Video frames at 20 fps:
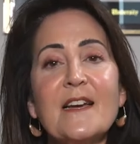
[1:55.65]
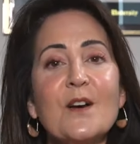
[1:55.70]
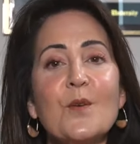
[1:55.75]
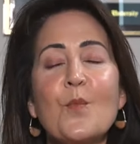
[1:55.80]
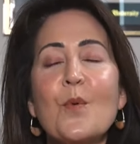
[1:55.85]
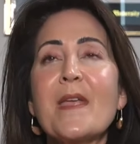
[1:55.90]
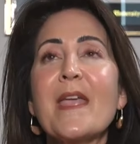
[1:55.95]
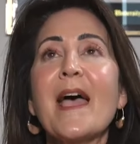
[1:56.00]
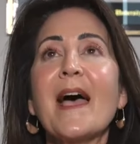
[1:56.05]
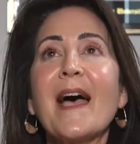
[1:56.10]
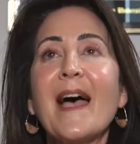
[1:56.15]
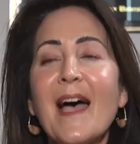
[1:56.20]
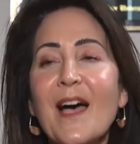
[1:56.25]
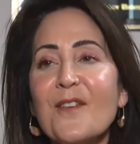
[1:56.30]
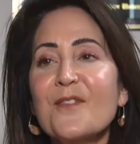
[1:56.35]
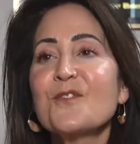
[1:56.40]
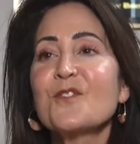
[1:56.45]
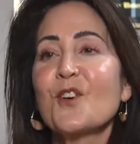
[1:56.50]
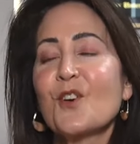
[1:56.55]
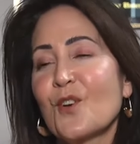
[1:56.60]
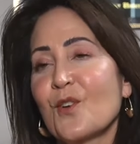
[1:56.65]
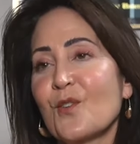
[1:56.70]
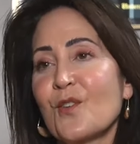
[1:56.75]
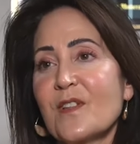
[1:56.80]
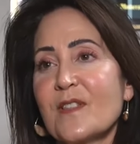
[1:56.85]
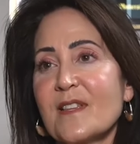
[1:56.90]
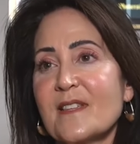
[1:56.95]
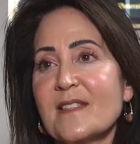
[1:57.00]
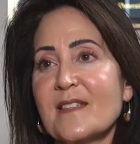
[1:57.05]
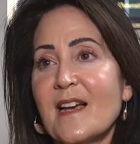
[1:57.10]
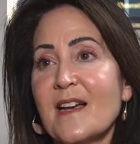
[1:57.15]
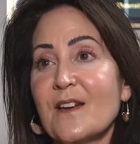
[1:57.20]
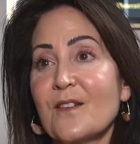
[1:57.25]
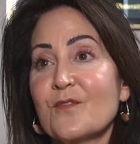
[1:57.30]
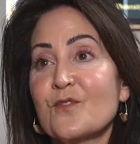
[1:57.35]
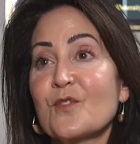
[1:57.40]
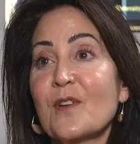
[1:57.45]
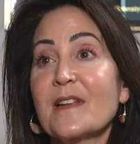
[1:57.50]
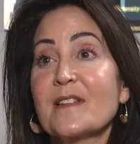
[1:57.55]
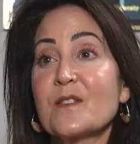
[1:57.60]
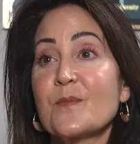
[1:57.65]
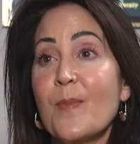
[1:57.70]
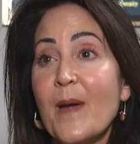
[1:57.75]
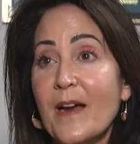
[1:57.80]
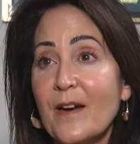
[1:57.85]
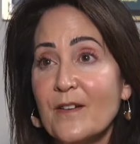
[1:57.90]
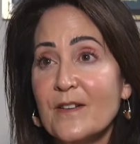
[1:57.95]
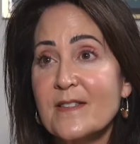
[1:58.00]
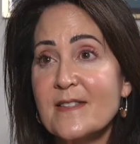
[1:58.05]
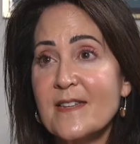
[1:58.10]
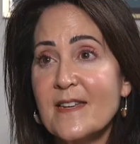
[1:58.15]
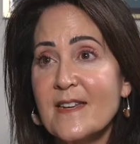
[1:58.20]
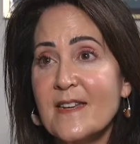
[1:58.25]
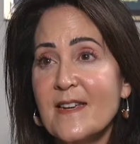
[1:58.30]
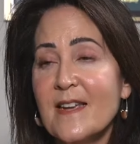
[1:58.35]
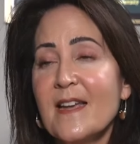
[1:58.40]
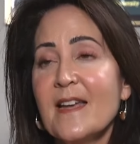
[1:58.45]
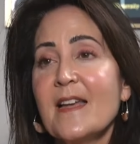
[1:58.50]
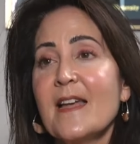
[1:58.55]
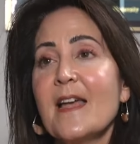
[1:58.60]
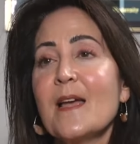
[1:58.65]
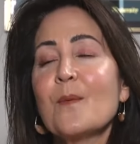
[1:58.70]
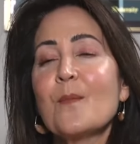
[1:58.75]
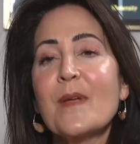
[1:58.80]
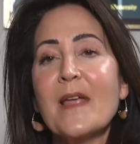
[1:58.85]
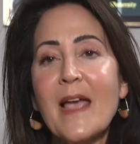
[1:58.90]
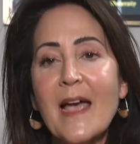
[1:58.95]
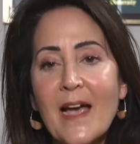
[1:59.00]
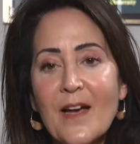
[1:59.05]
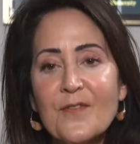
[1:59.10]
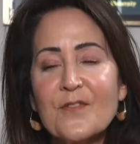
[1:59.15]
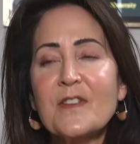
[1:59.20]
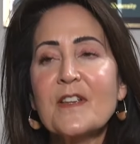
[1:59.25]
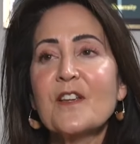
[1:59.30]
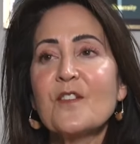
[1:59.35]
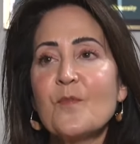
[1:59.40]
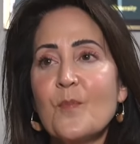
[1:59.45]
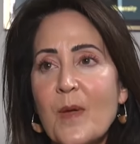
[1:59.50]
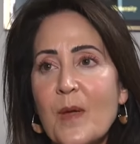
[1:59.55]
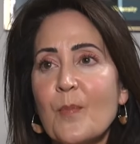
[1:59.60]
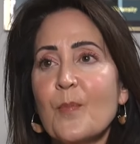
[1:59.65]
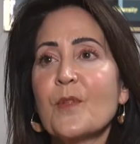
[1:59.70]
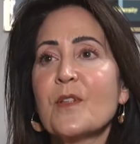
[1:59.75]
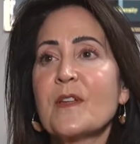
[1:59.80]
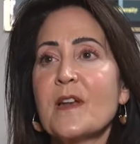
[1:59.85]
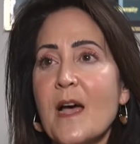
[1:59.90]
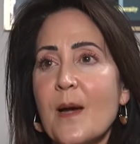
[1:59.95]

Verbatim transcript: We have to err on the side of transparency and we have to give people an